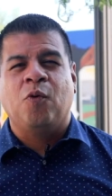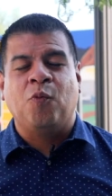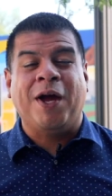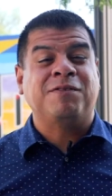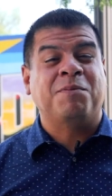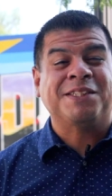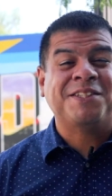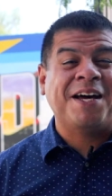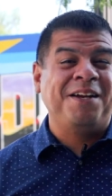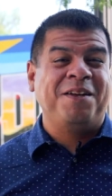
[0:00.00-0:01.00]
We have some
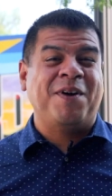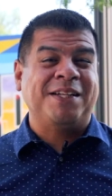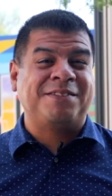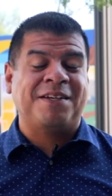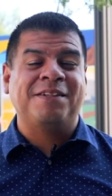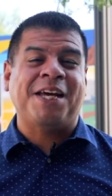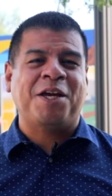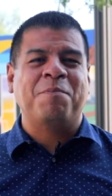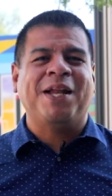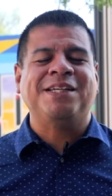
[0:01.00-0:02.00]
exciting events
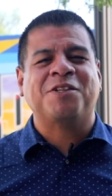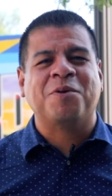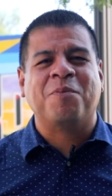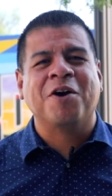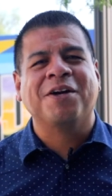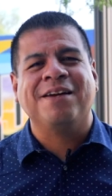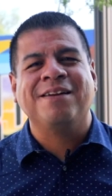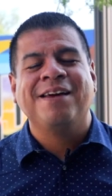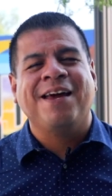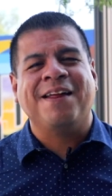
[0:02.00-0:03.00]
taking place at the market
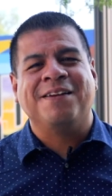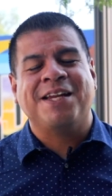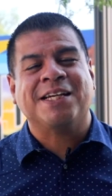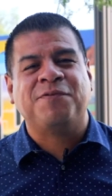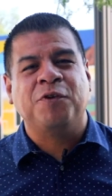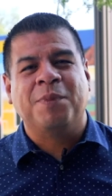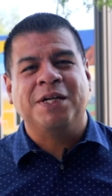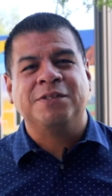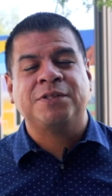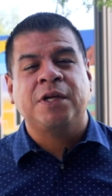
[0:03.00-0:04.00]
in the next few
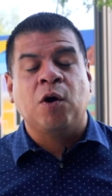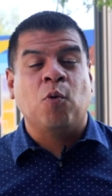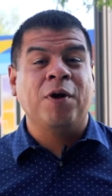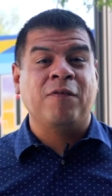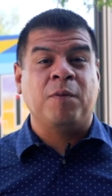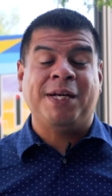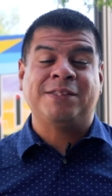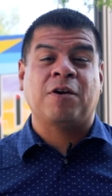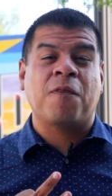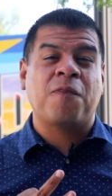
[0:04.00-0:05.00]
months. One of them
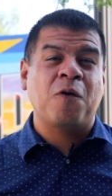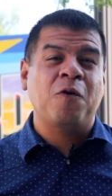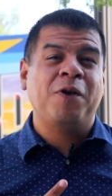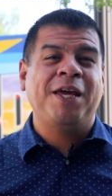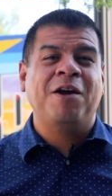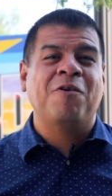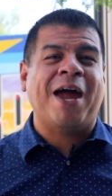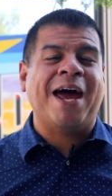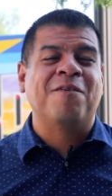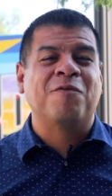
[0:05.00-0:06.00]
is our third year
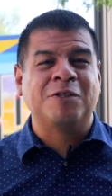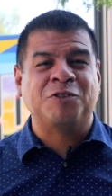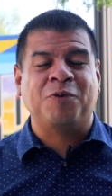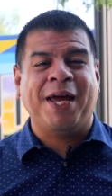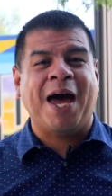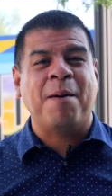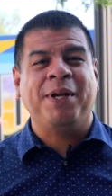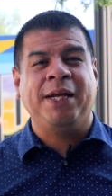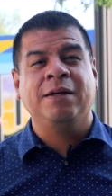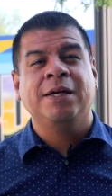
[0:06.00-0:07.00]
anniversary
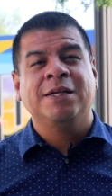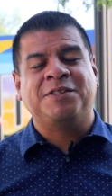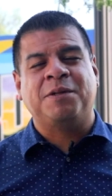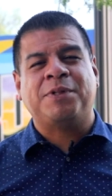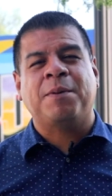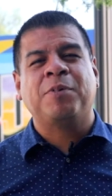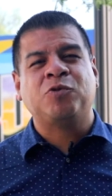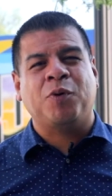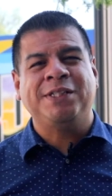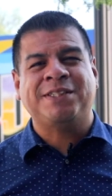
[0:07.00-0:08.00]
happening September
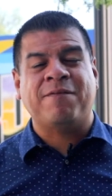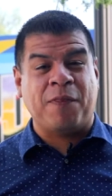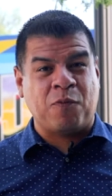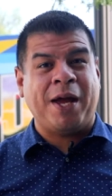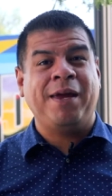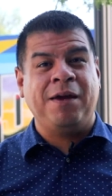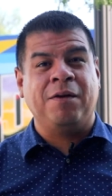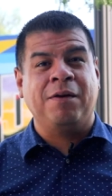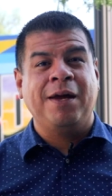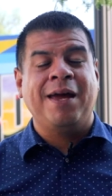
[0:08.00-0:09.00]
27th right
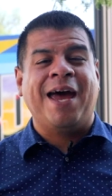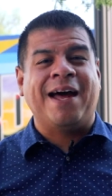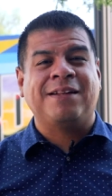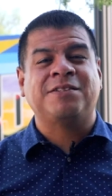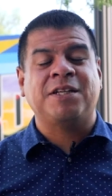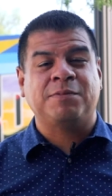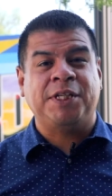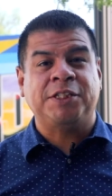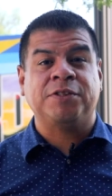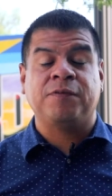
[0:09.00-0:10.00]
here at the
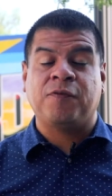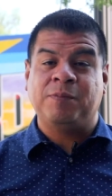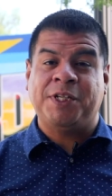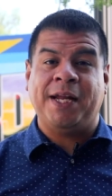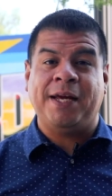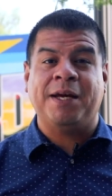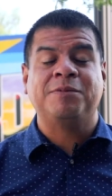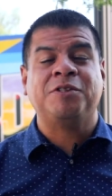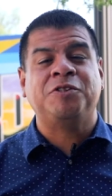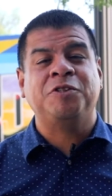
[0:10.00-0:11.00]
substation from 10
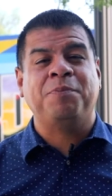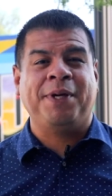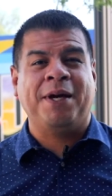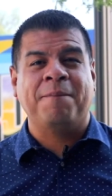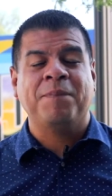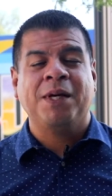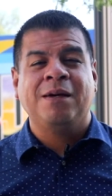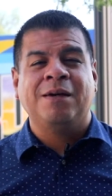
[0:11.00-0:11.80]
a.m. to 2 p.m.